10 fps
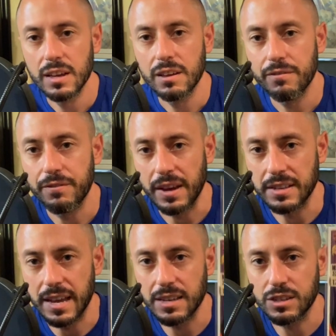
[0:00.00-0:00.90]

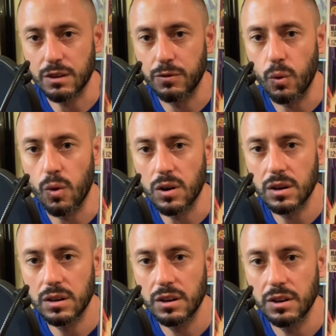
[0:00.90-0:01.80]
Fantastic
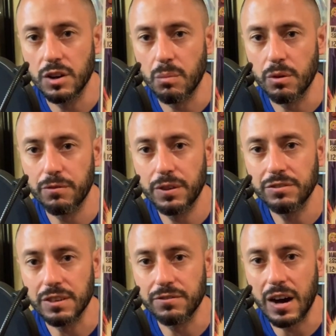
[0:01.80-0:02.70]
Four number
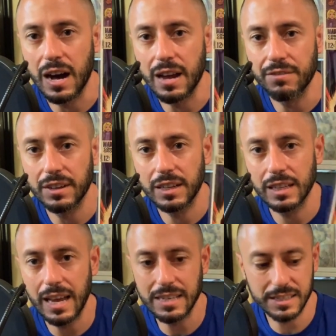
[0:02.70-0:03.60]
55,
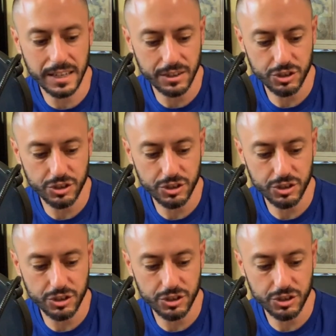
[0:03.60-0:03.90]
classic